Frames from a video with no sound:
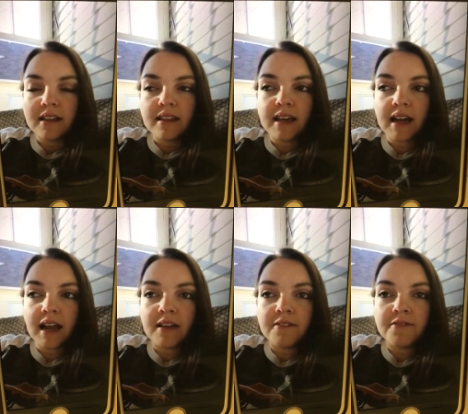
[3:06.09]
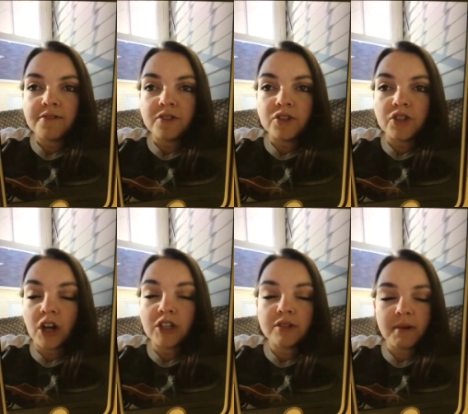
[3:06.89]
I've
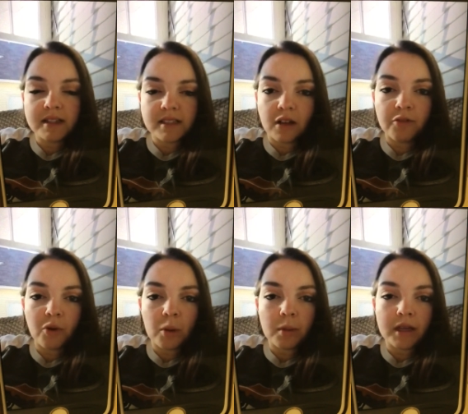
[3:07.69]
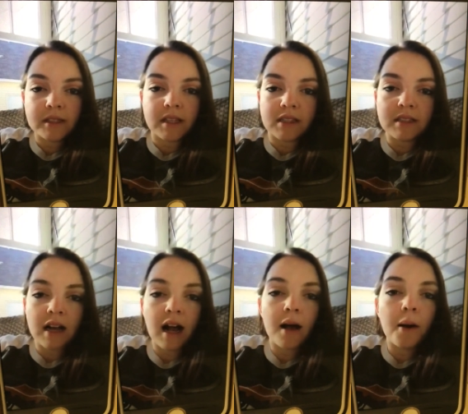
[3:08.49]
judged myself for, because that's
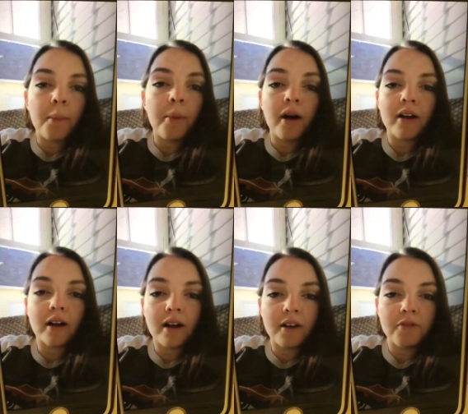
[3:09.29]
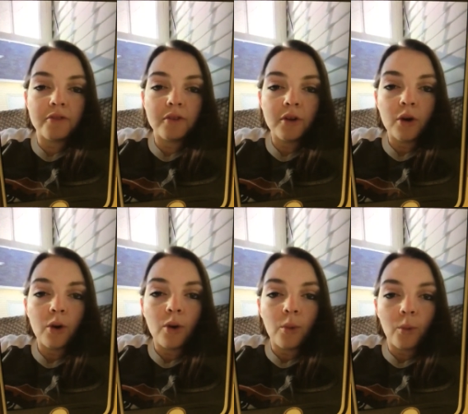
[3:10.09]
not a part of
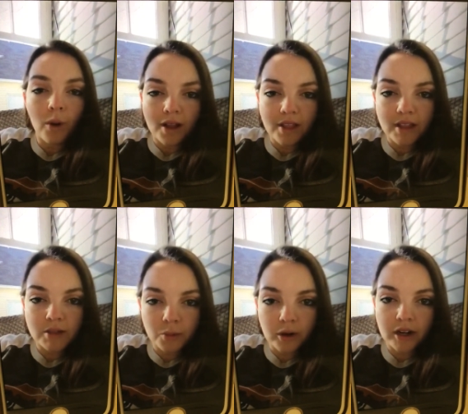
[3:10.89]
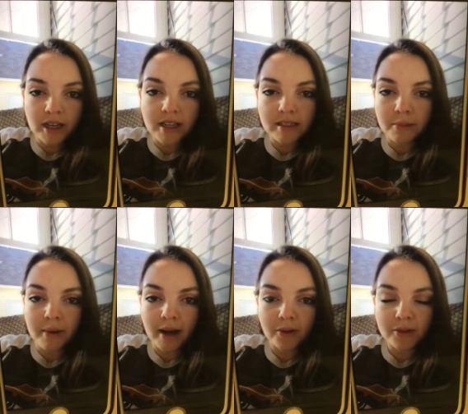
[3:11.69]
what this work is
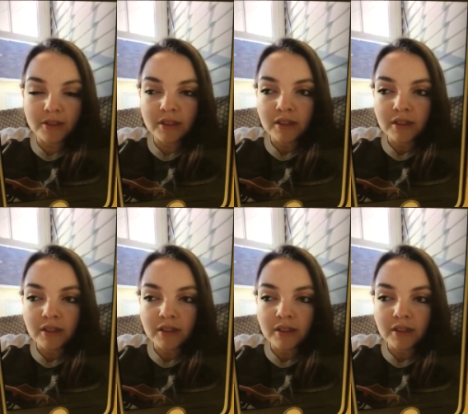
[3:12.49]
about.